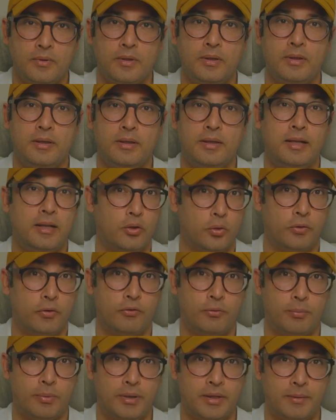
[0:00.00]
Hello
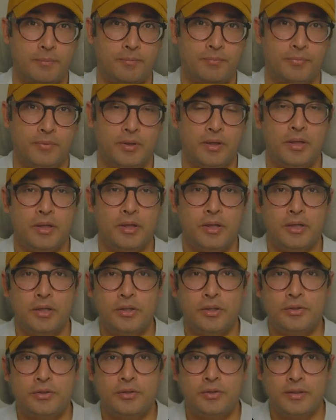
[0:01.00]
everybody.
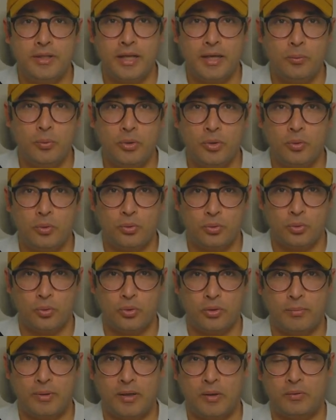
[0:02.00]
Today we're going to talk
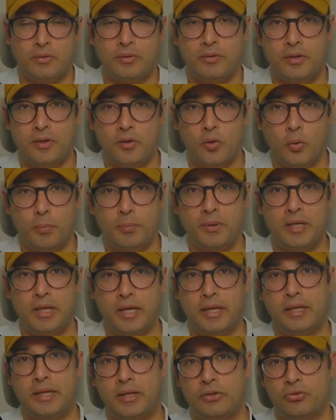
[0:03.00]
about the OpenAI
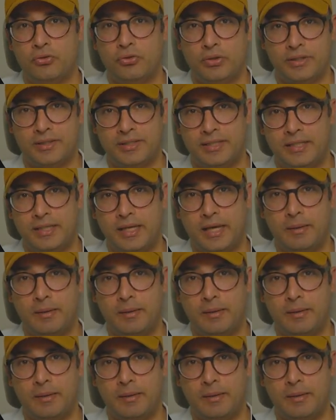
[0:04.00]
Agent SDK.